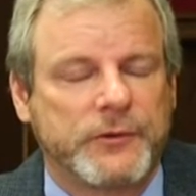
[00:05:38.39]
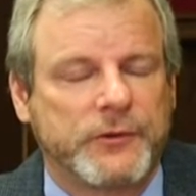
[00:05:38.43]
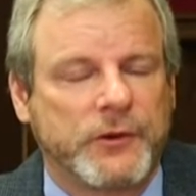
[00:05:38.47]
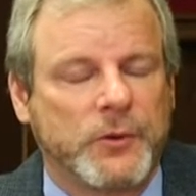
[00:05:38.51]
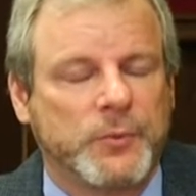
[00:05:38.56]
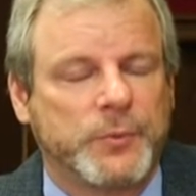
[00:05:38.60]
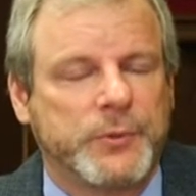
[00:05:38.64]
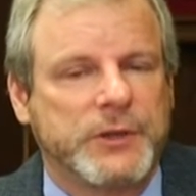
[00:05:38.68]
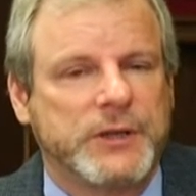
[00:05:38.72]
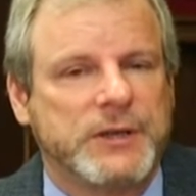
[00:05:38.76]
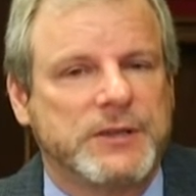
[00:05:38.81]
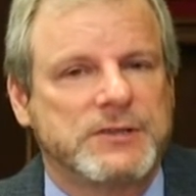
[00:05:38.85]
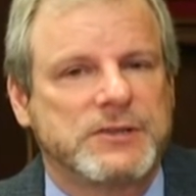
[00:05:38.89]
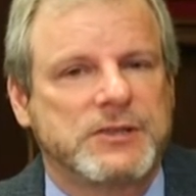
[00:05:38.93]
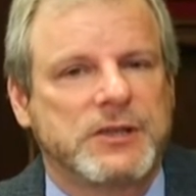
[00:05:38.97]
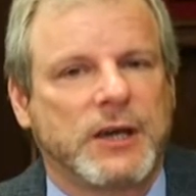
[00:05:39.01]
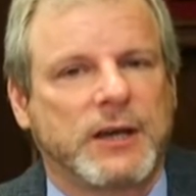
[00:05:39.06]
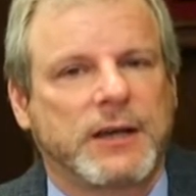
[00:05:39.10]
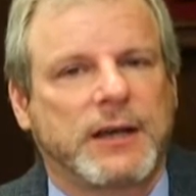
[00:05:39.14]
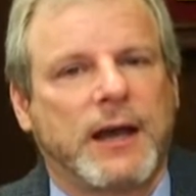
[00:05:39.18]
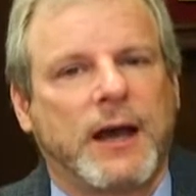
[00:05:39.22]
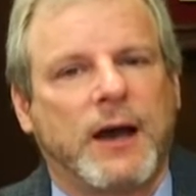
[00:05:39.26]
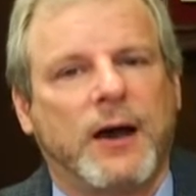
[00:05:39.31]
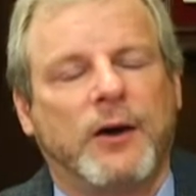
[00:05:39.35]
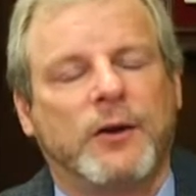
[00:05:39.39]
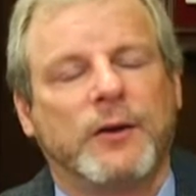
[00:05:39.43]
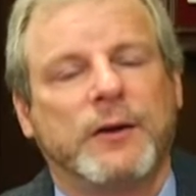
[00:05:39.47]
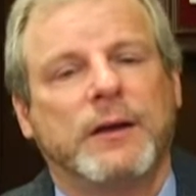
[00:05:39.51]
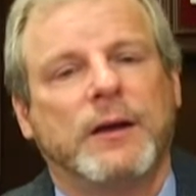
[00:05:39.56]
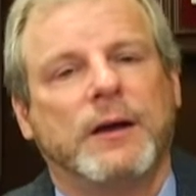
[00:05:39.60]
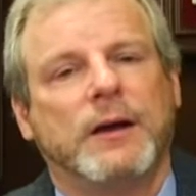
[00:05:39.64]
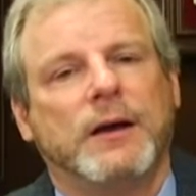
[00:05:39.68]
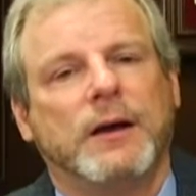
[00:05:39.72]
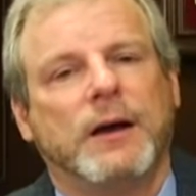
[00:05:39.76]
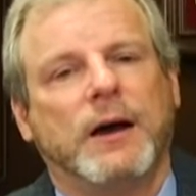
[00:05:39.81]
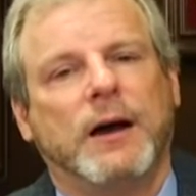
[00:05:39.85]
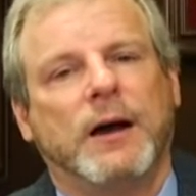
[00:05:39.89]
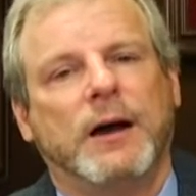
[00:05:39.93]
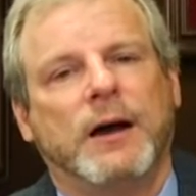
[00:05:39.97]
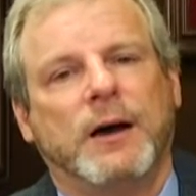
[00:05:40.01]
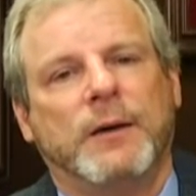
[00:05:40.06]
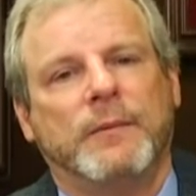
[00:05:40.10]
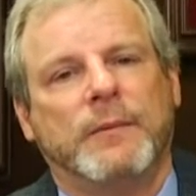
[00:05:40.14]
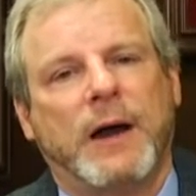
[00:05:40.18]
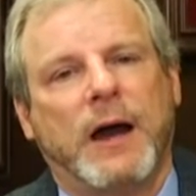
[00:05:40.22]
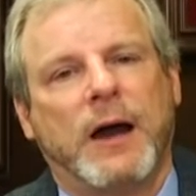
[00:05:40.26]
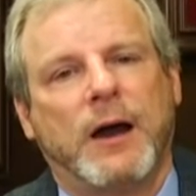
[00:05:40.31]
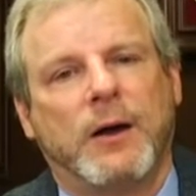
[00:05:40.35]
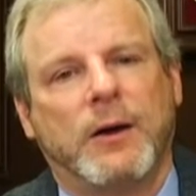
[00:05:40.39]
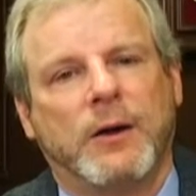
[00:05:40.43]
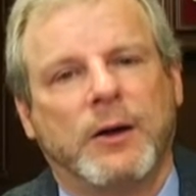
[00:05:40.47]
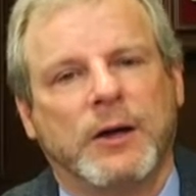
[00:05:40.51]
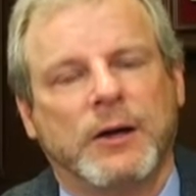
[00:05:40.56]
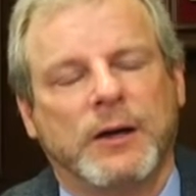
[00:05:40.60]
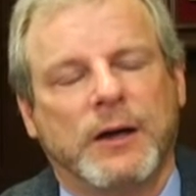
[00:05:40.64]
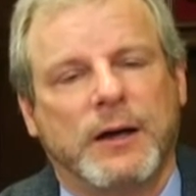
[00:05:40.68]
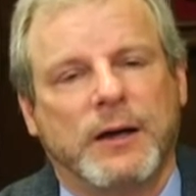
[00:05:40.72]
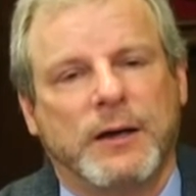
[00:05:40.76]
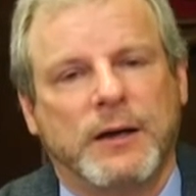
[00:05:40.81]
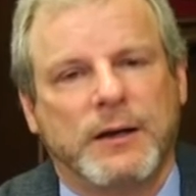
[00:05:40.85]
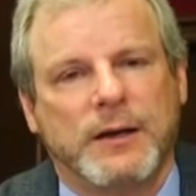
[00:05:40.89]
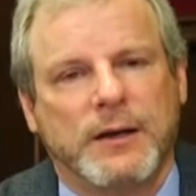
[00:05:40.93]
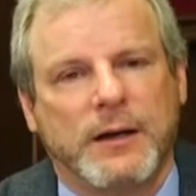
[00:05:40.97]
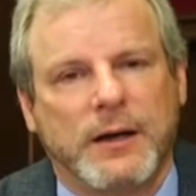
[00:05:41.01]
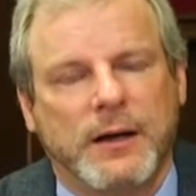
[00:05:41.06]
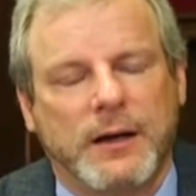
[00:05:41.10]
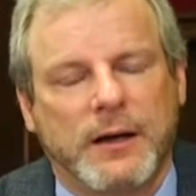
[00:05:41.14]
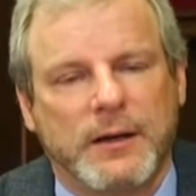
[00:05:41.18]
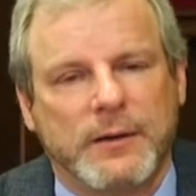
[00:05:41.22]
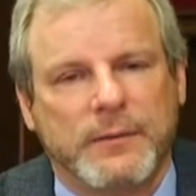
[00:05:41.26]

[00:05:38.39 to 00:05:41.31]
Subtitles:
So please check out our